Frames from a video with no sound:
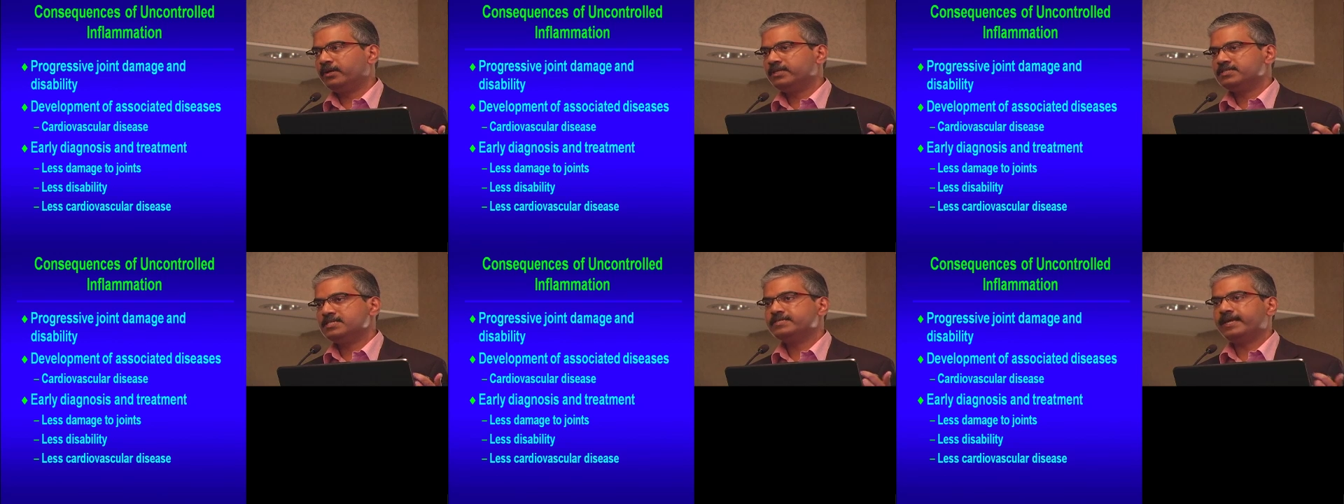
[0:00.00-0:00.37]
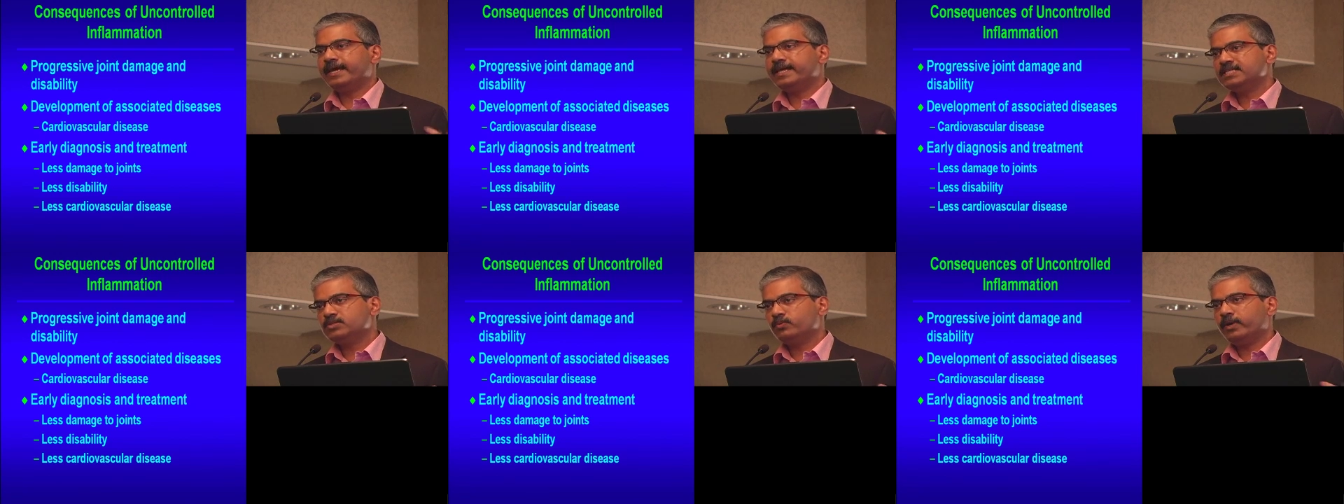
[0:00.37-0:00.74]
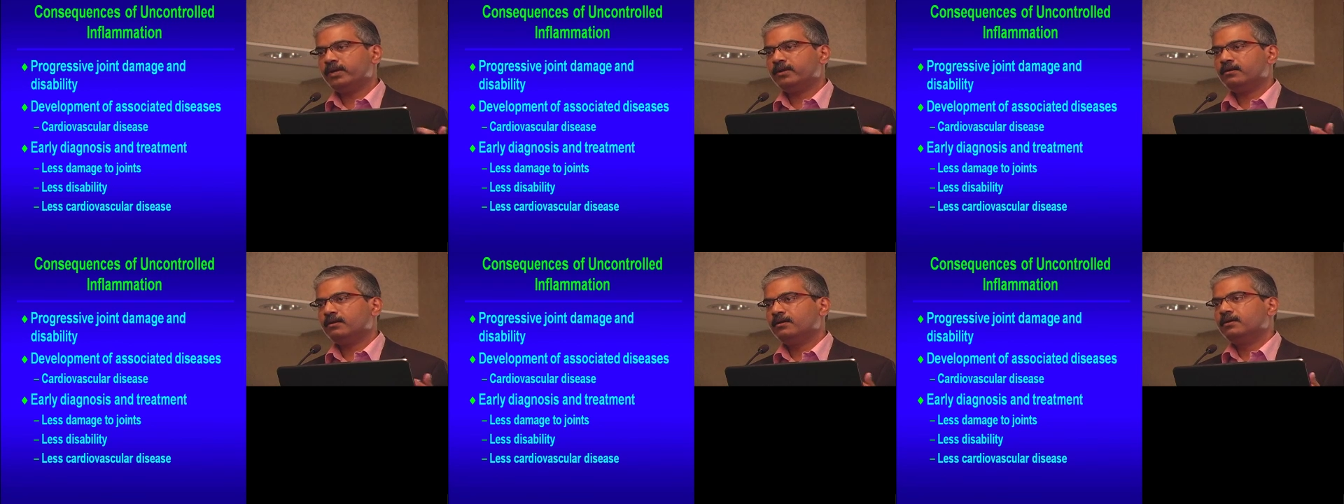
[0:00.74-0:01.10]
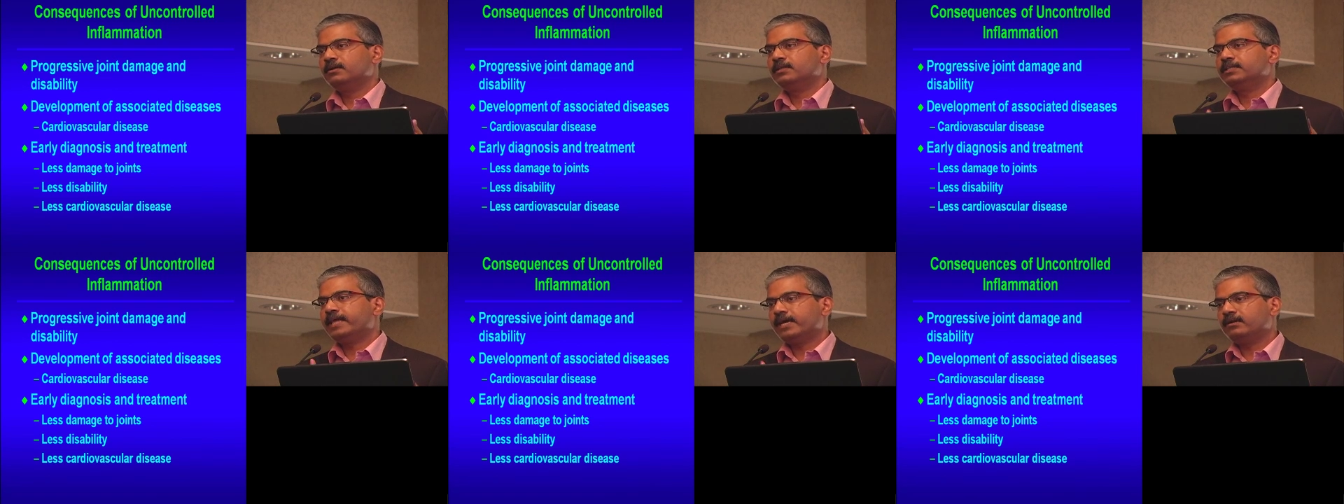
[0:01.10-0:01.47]
disease elsewhere,
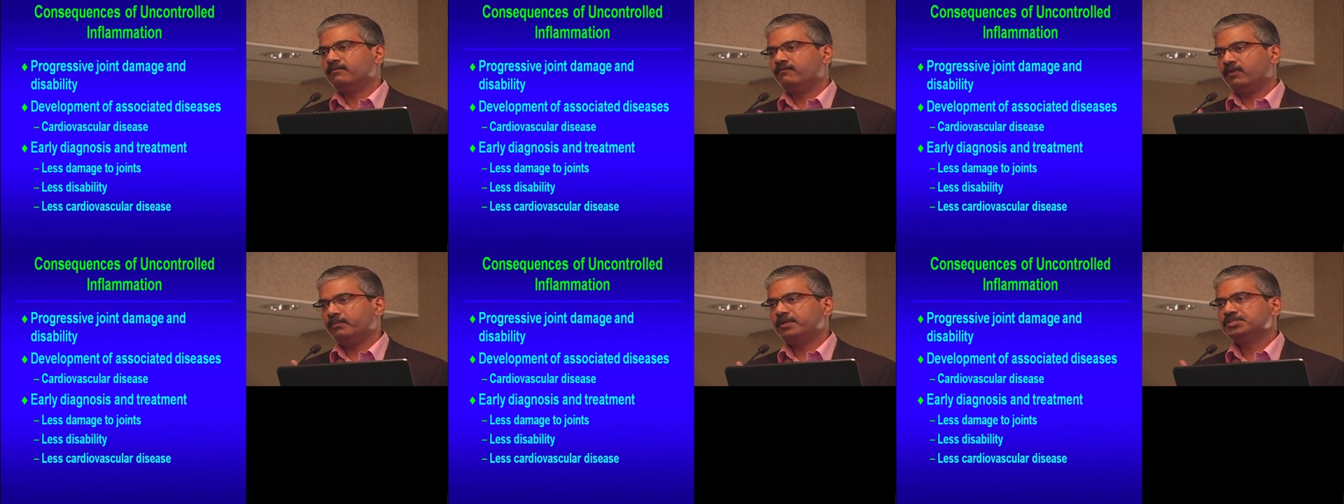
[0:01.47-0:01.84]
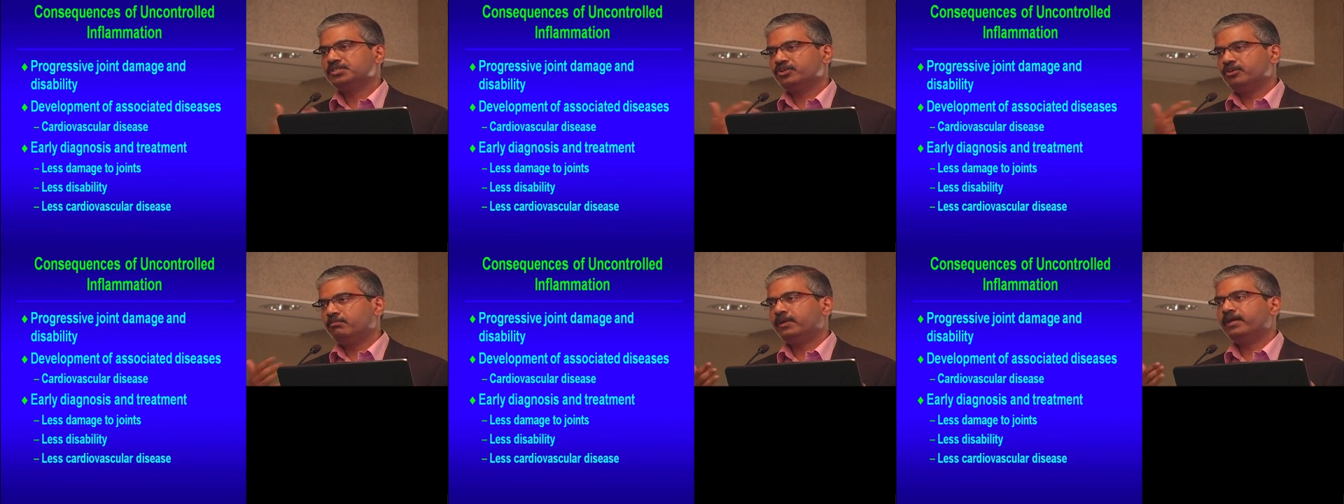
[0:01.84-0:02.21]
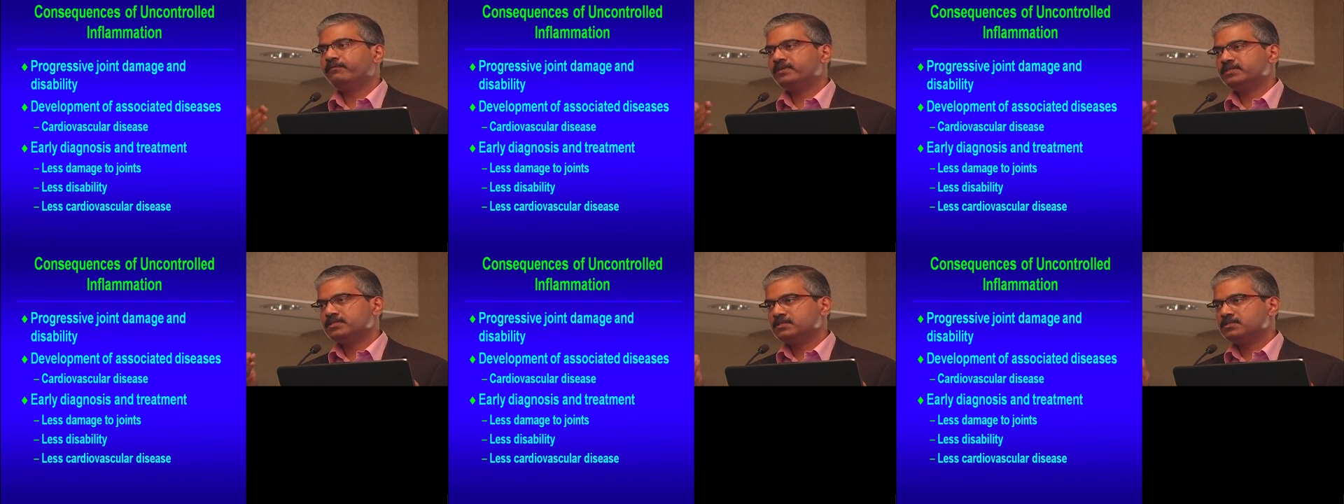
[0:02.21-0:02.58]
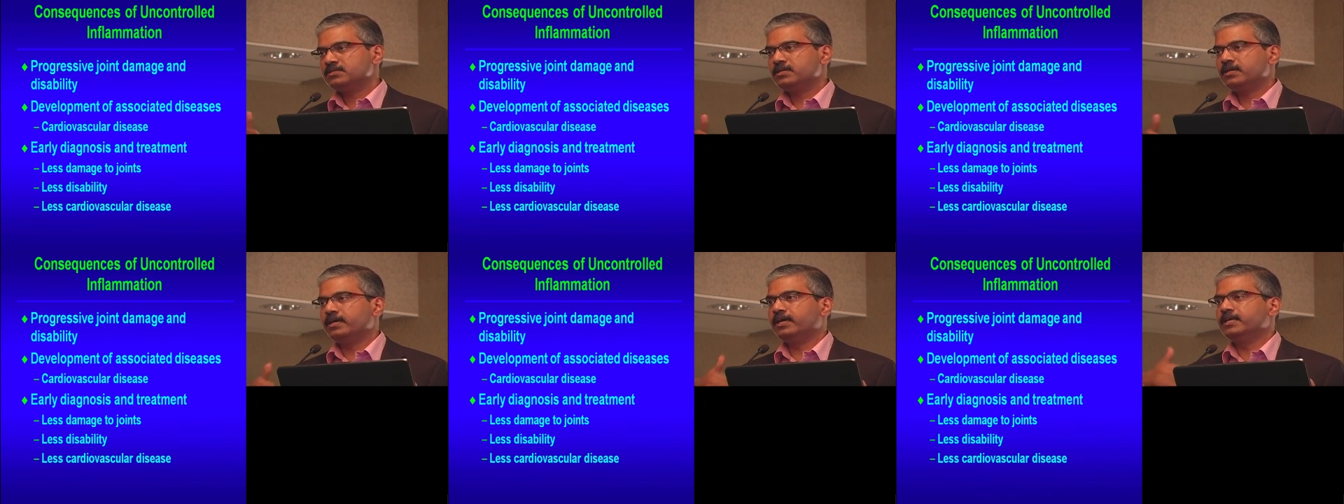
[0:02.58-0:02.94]
that inflammation in your blood vessels
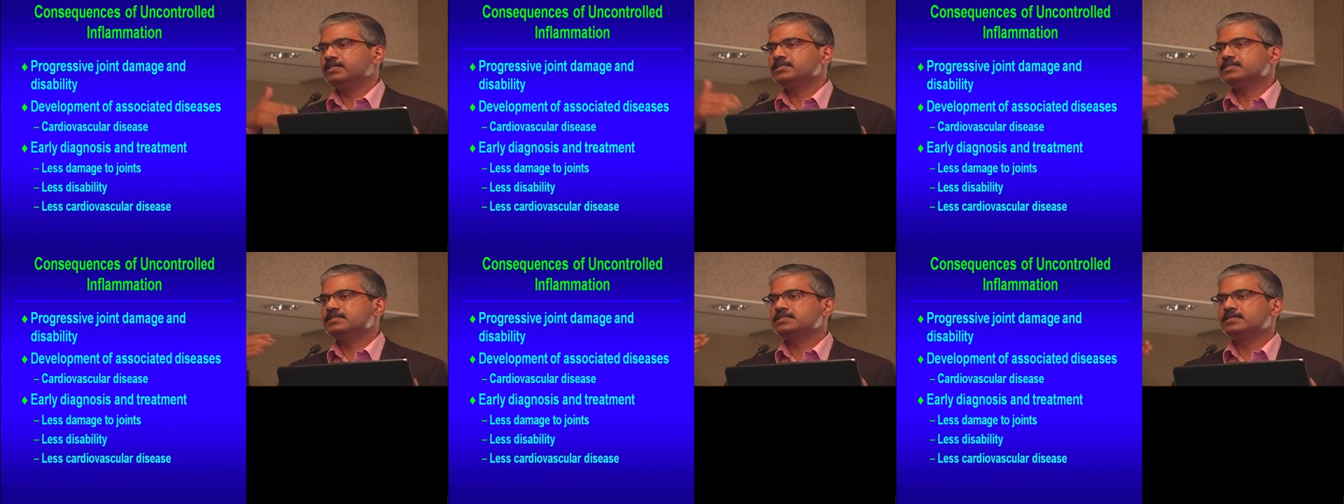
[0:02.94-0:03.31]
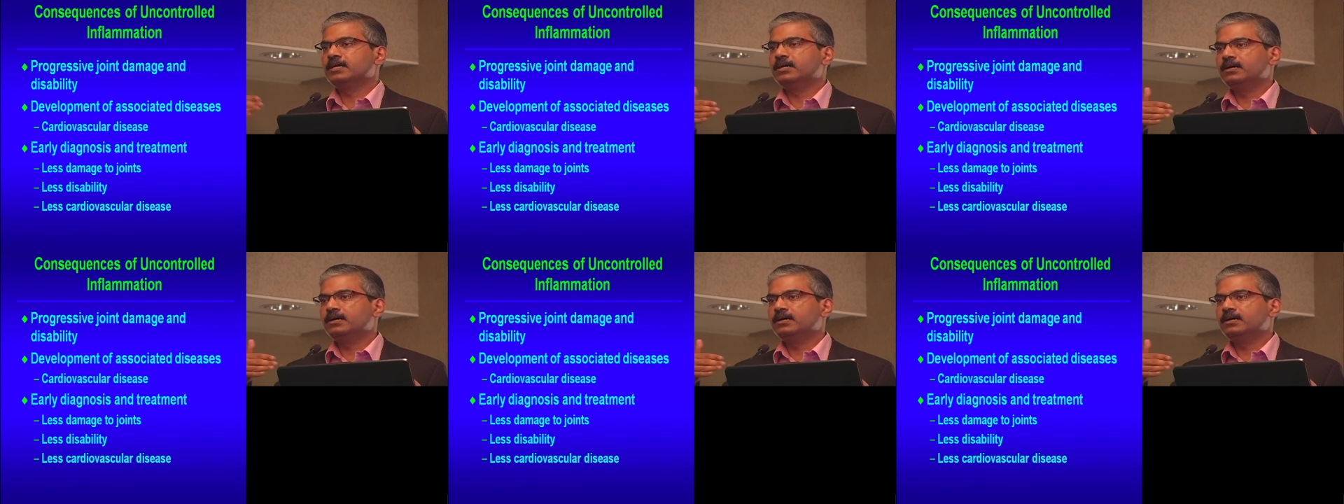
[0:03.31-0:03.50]
is